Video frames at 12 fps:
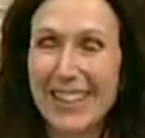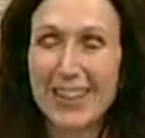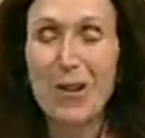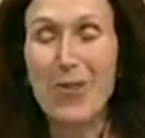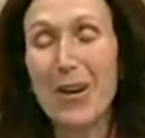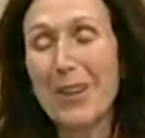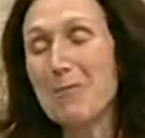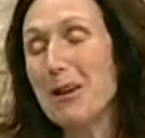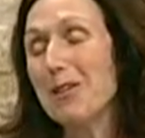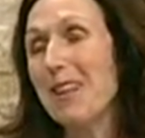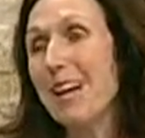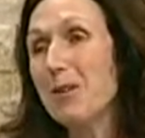go on
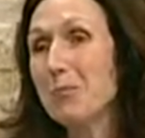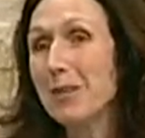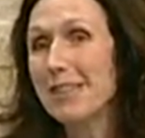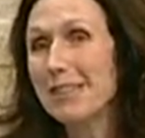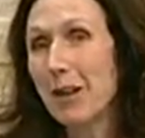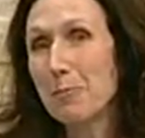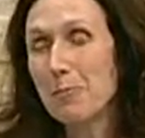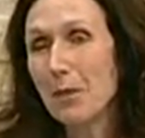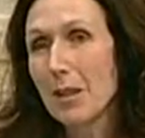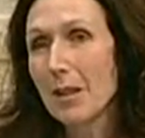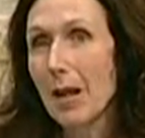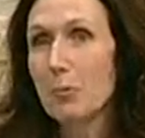about that. But I'm
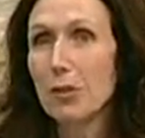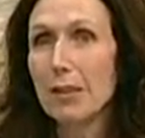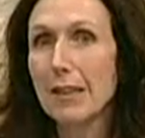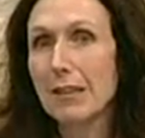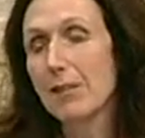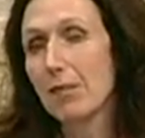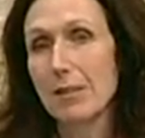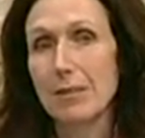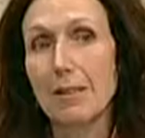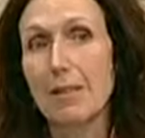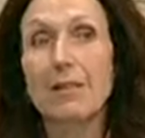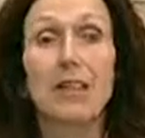really
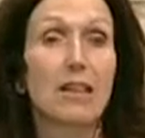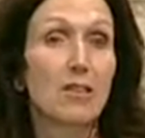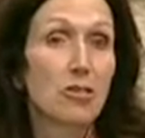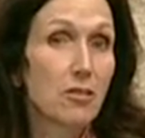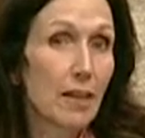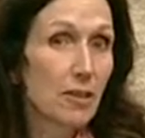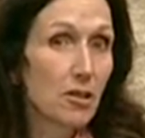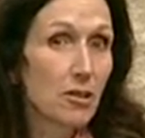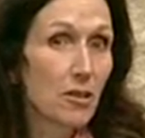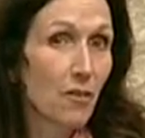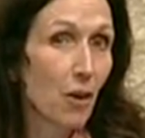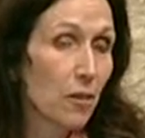interested in the
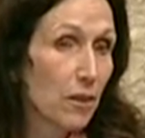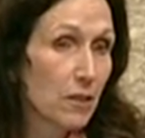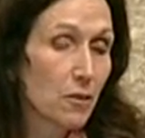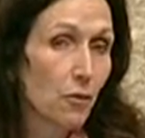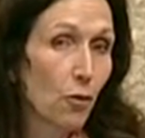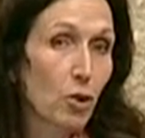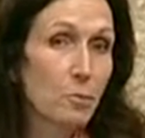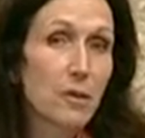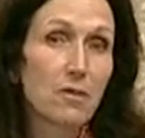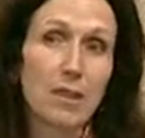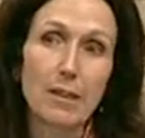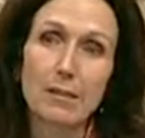intersections of all these forms
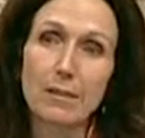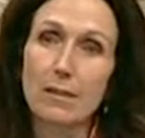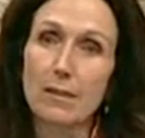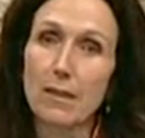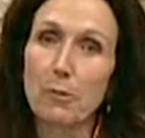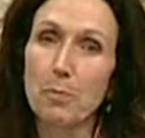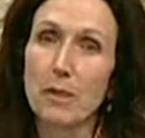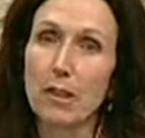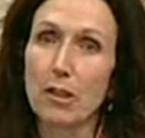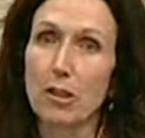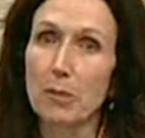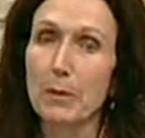of justice, and in
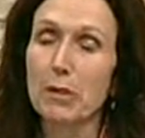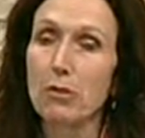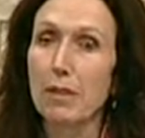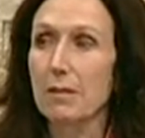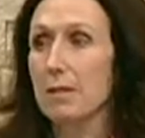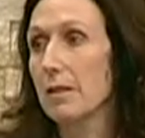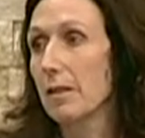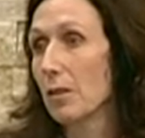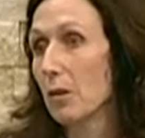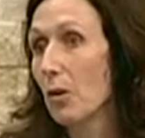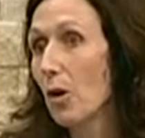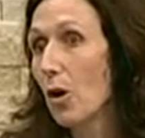particular I'm interested
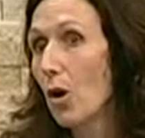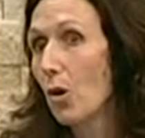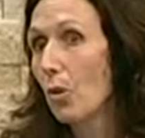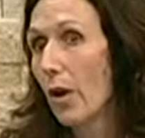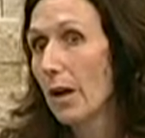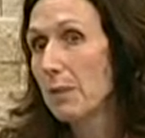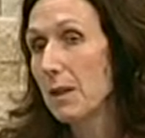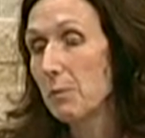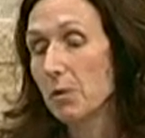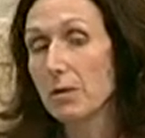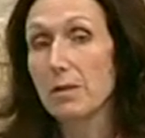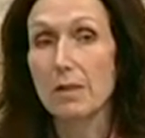in why
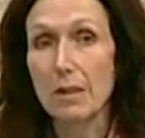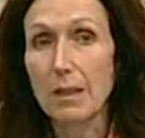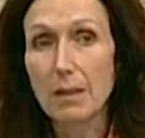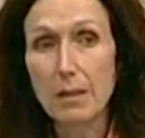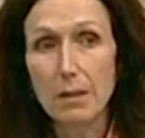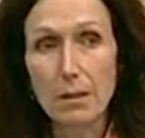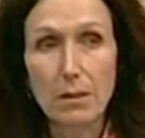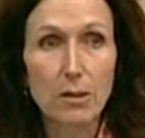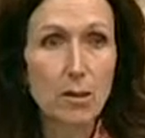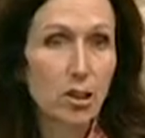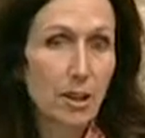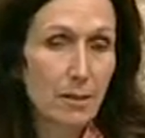people seek
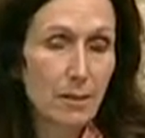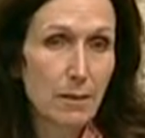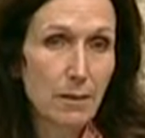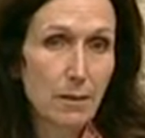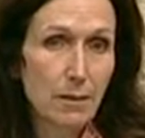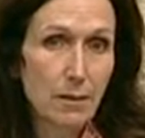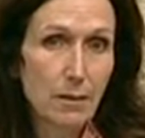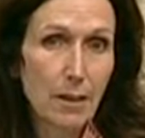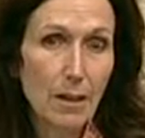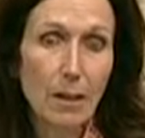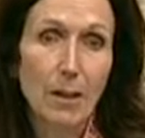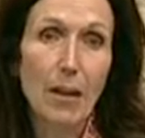justice
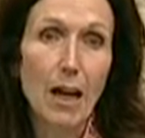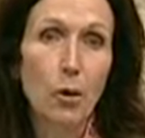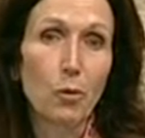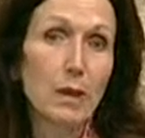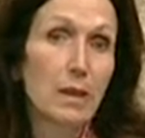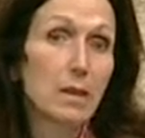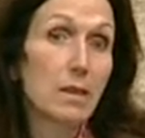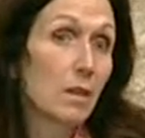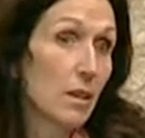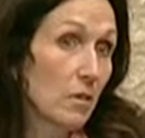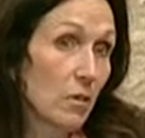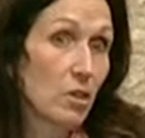and how we
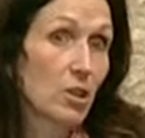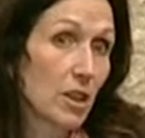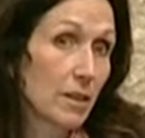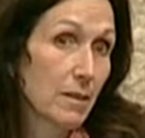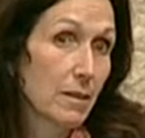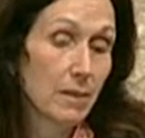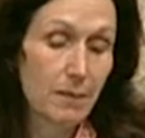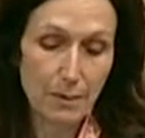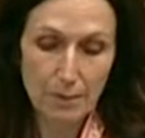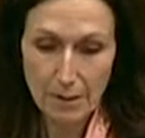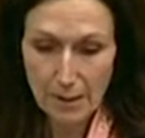deliver justice.